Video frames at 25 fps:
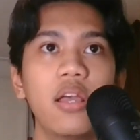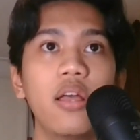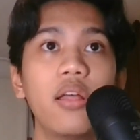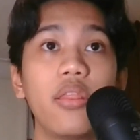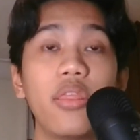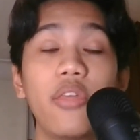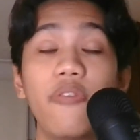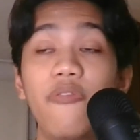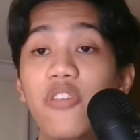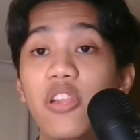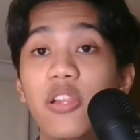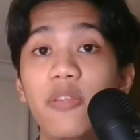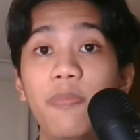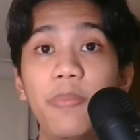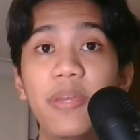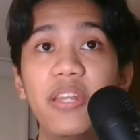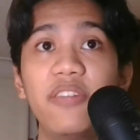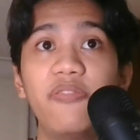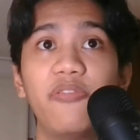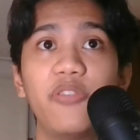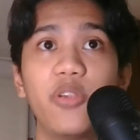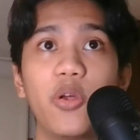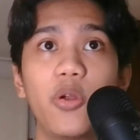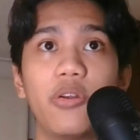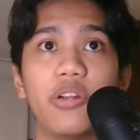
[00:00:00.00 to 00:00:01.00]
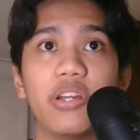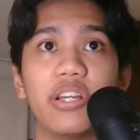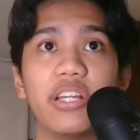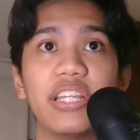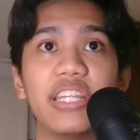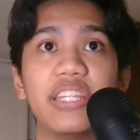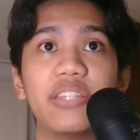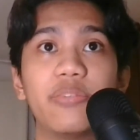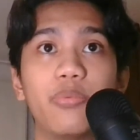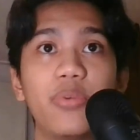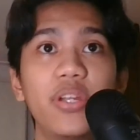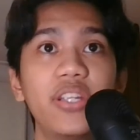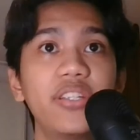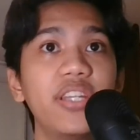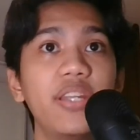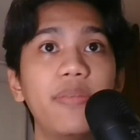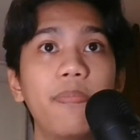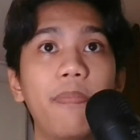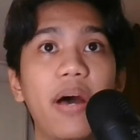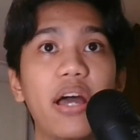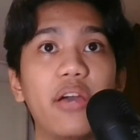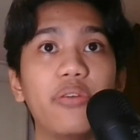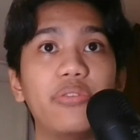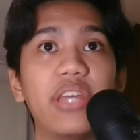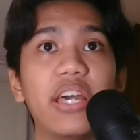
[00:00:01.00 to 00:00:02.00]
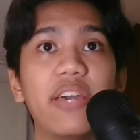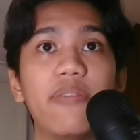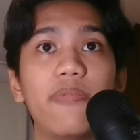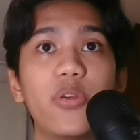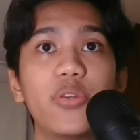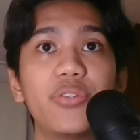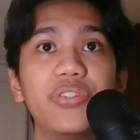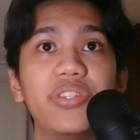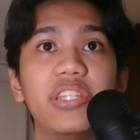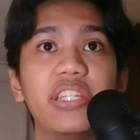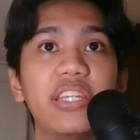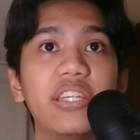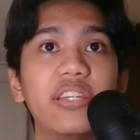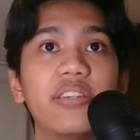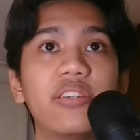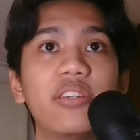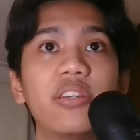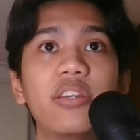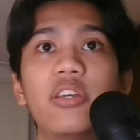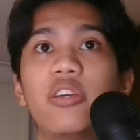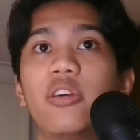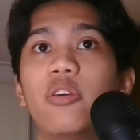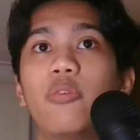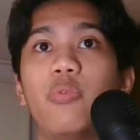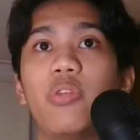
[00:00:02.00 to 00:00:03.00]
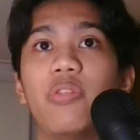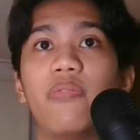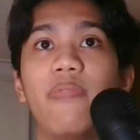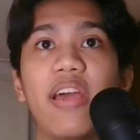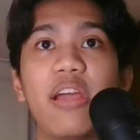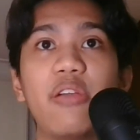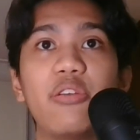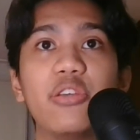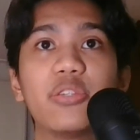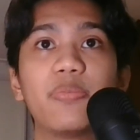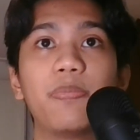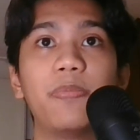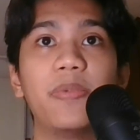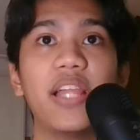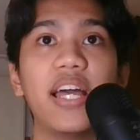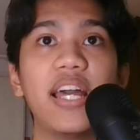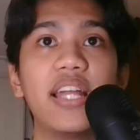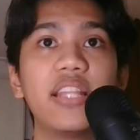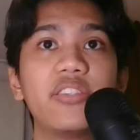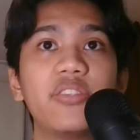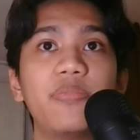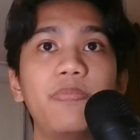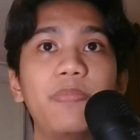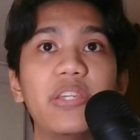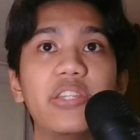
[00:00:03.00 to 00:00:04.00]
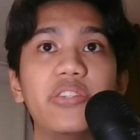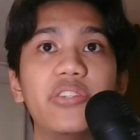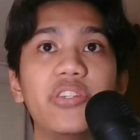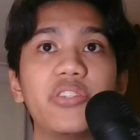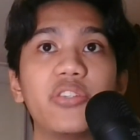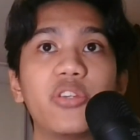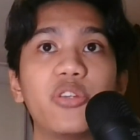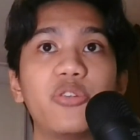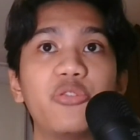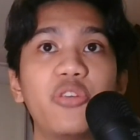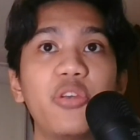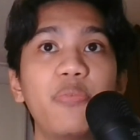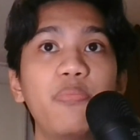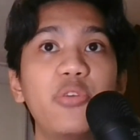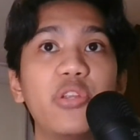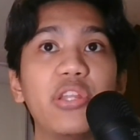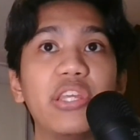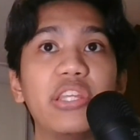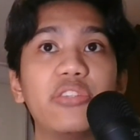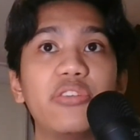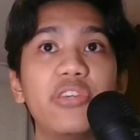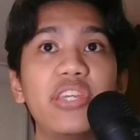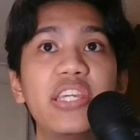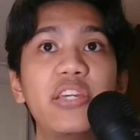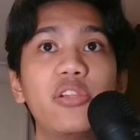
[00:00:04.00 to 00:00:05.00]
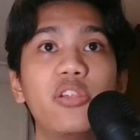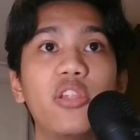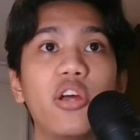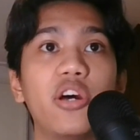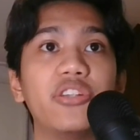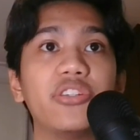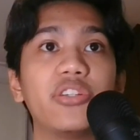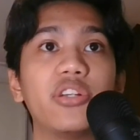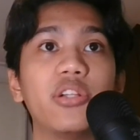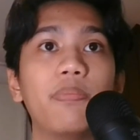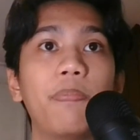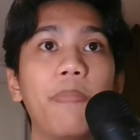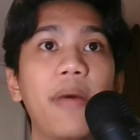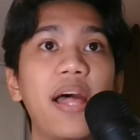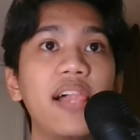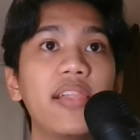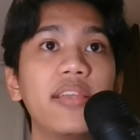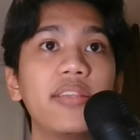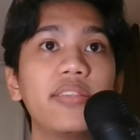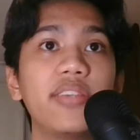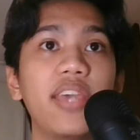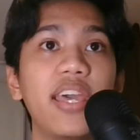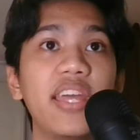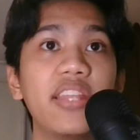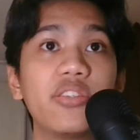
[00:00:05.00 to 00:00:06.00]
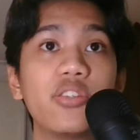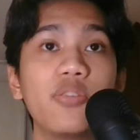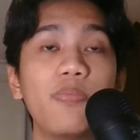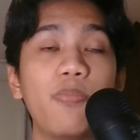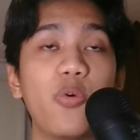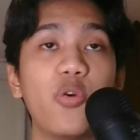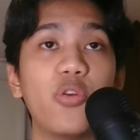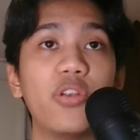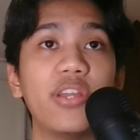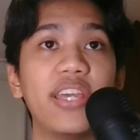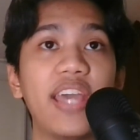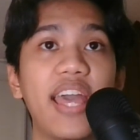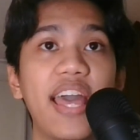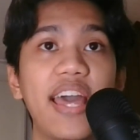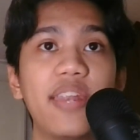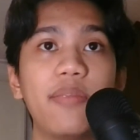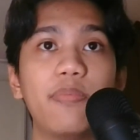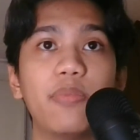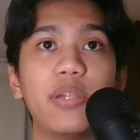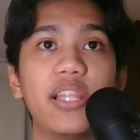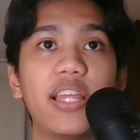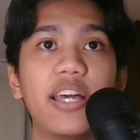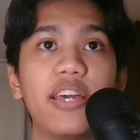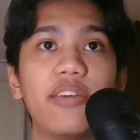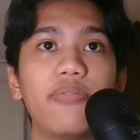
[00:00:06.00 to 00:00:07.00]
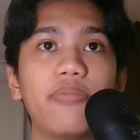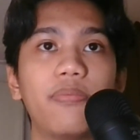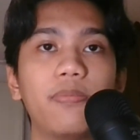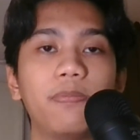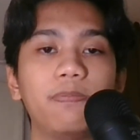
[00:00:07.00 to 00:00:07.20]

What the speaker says: The Philippine flora is rich in biodiversity, with various plant species contributing to ecological balance and supporting animal life.